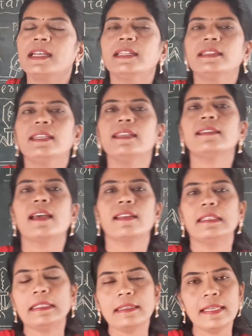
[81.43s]
These are
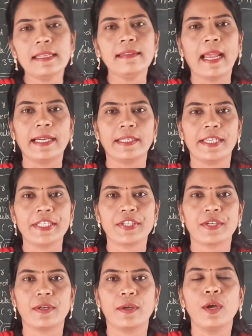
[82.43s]
the three scientists
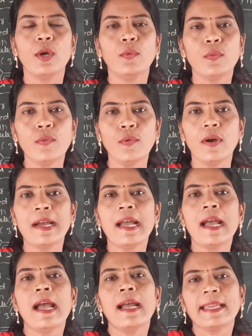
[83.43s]
who
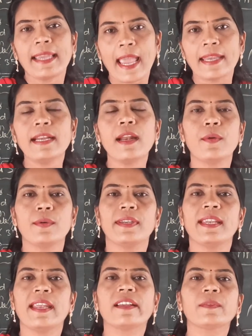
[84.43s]
carried out
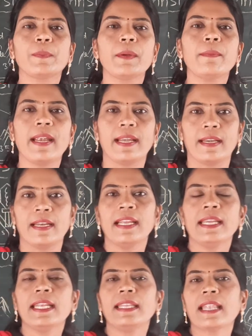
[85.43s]
the experiment
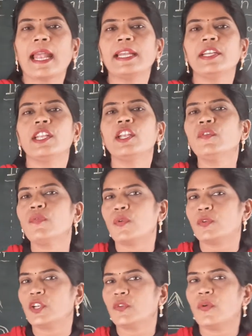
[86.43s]
in
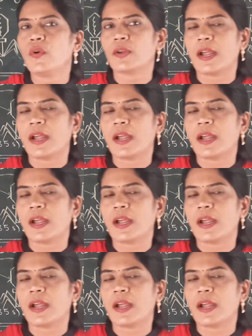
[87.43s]
1944.